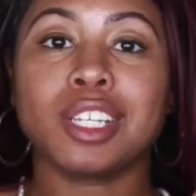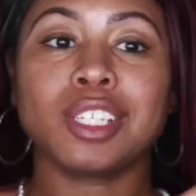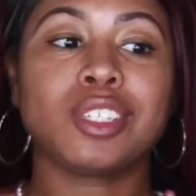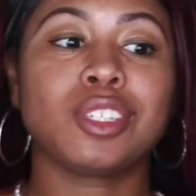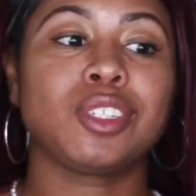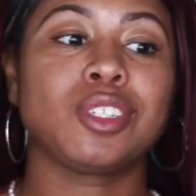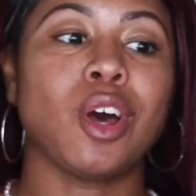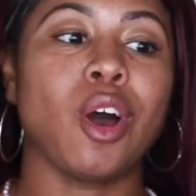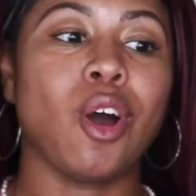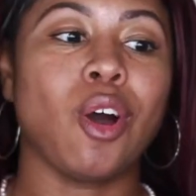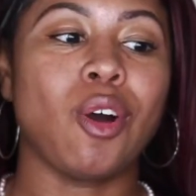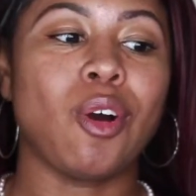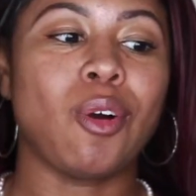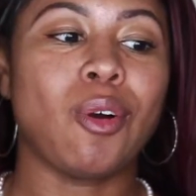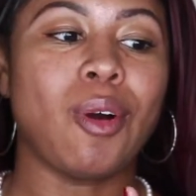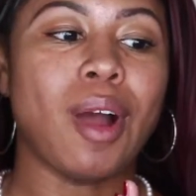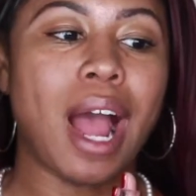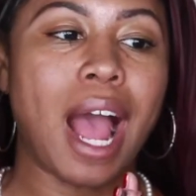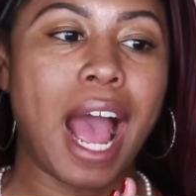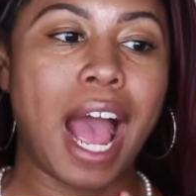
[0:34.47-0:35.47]

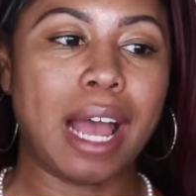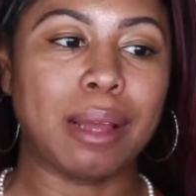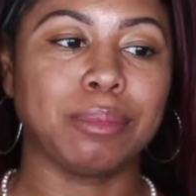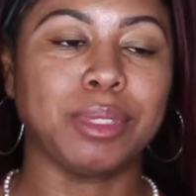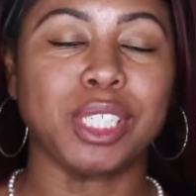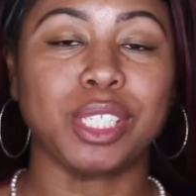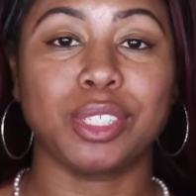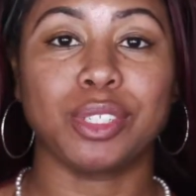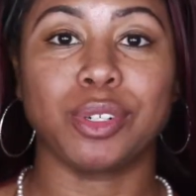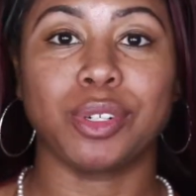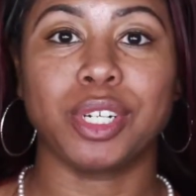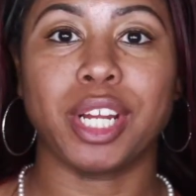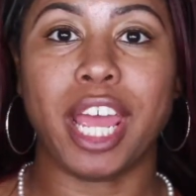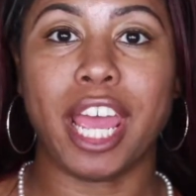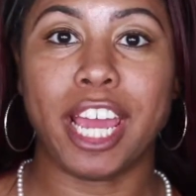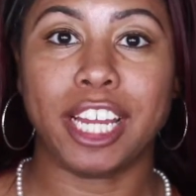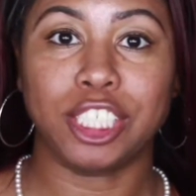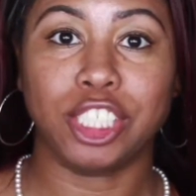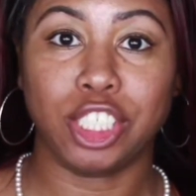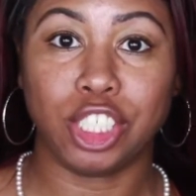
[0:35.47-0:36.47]
So I'm just going to
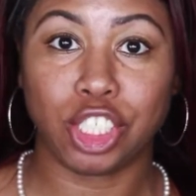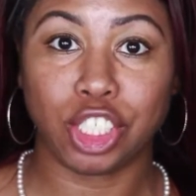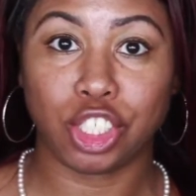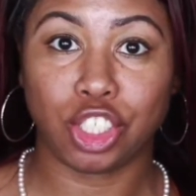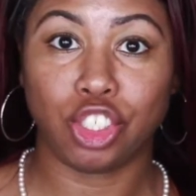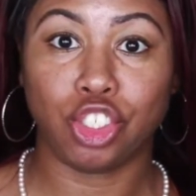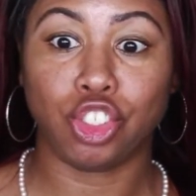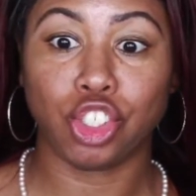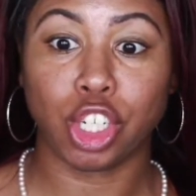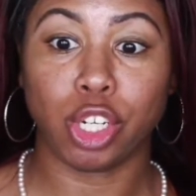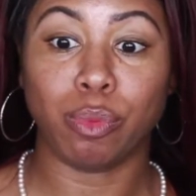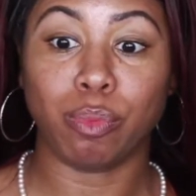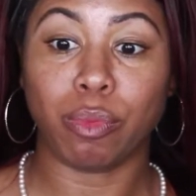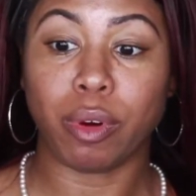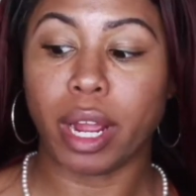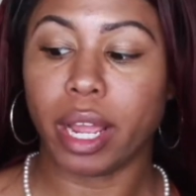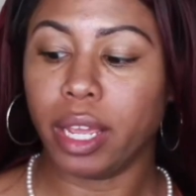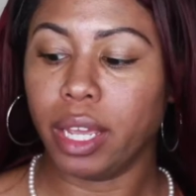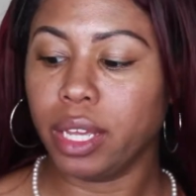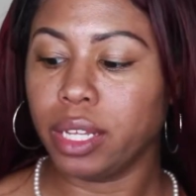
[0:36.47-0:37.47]
actually just jump
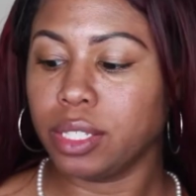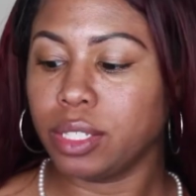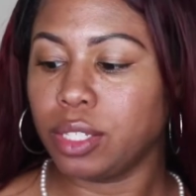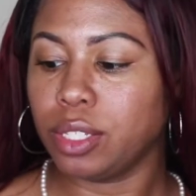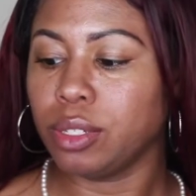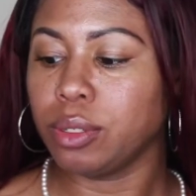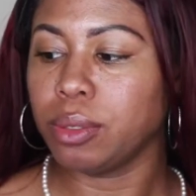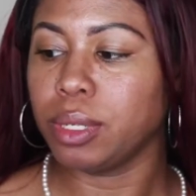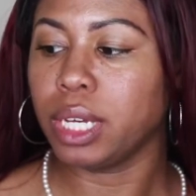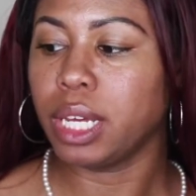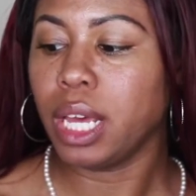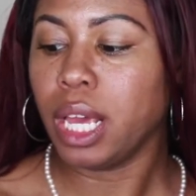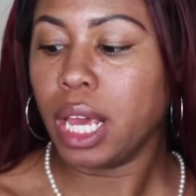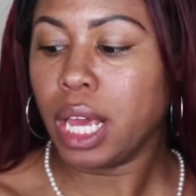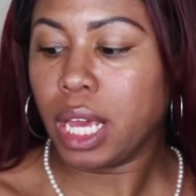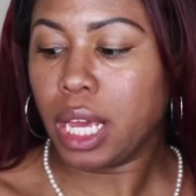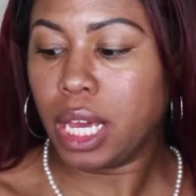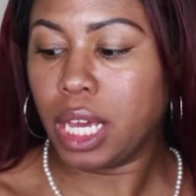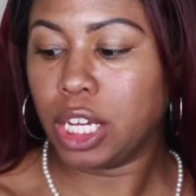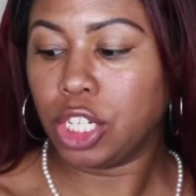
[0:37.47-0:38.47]
right into it
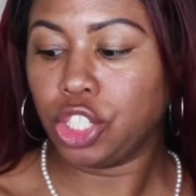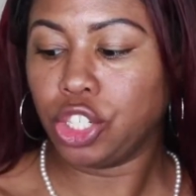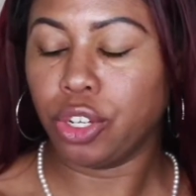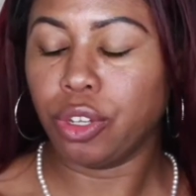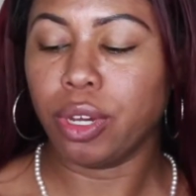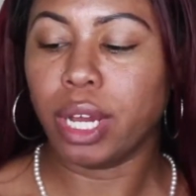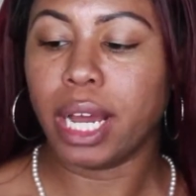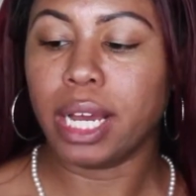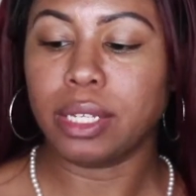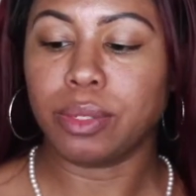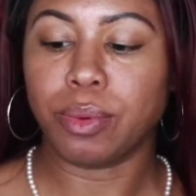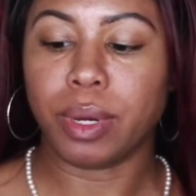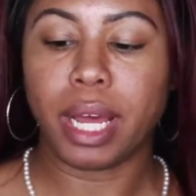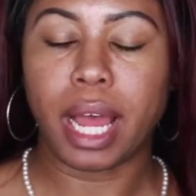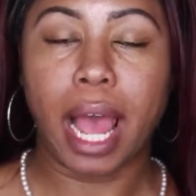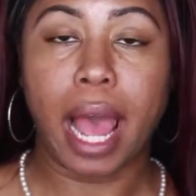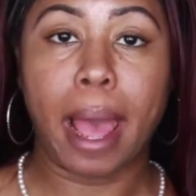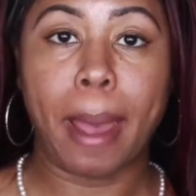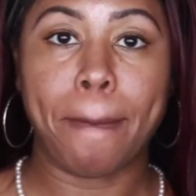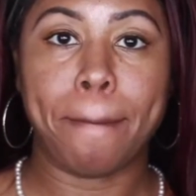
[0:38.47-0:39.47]
and show you guys what
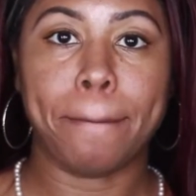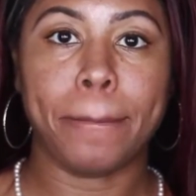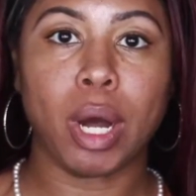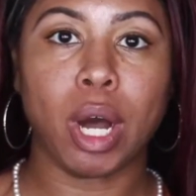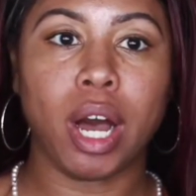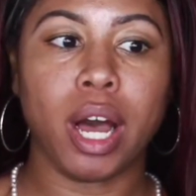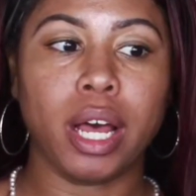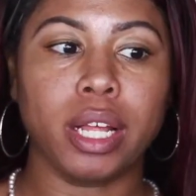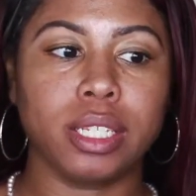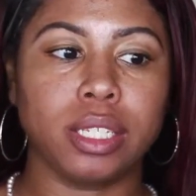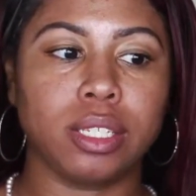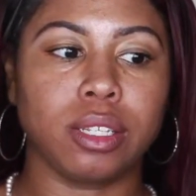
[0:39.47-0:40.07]
I bought.